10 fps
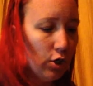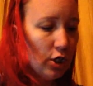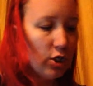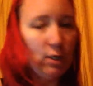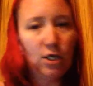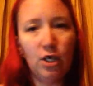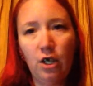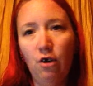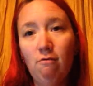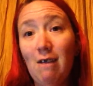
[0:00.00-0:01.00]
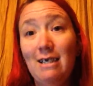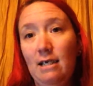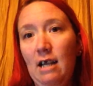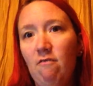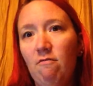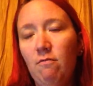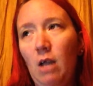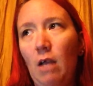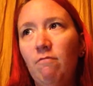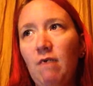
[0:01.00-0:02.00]
So I took it over.
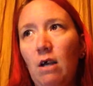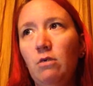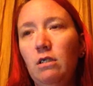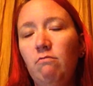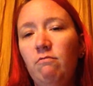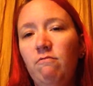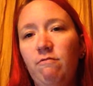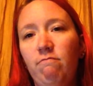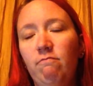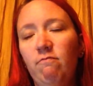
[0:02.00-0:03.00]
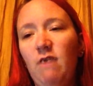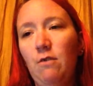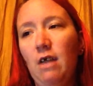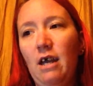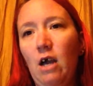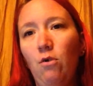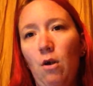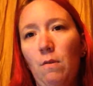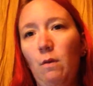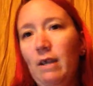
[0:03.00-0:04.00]
I found that out
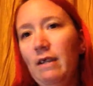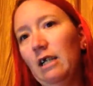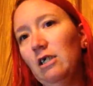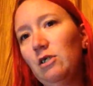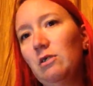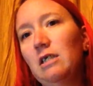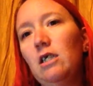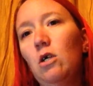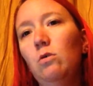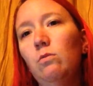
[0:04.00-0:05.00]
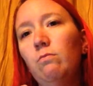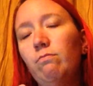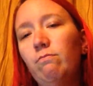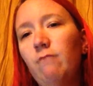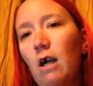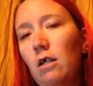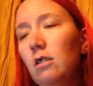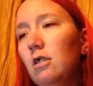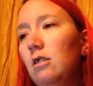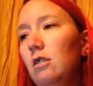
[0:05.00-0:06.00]
on the way there, so I was like, oh, fuck.
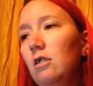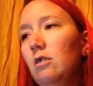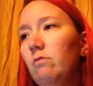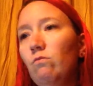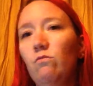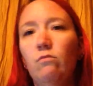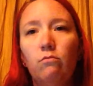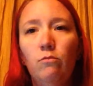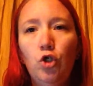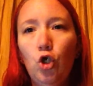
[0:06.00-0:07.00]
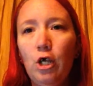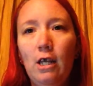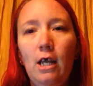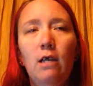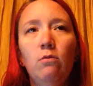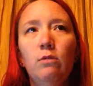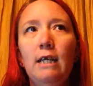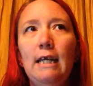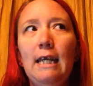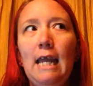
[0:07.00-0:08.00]
Took it in, was
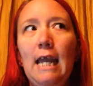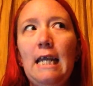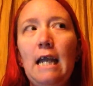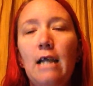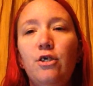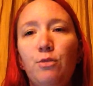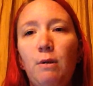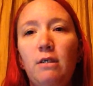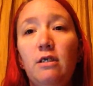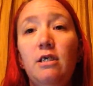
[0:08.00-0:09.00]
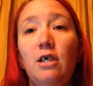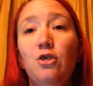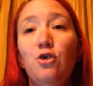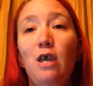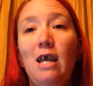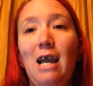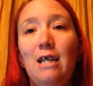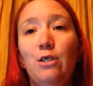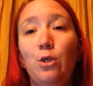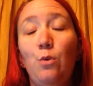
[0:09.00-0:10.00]
like, hey, I just bought this yesterday.
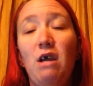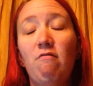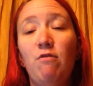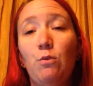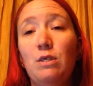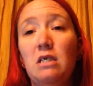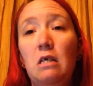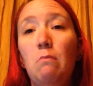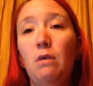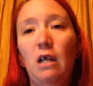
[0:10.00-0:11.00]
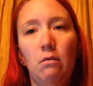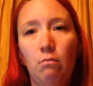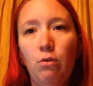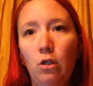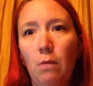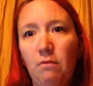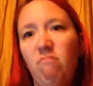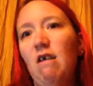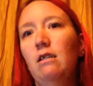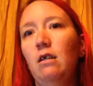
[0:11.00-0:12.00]
I don't have the receipt, but I can pull up the
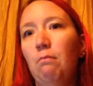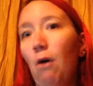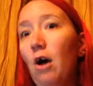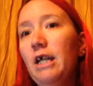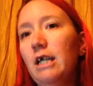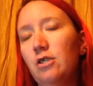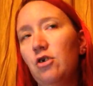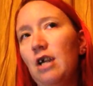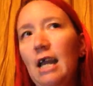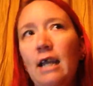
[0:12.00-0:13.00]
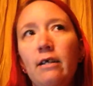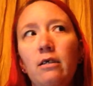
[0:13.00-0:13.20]
fact that I bought it yesterday.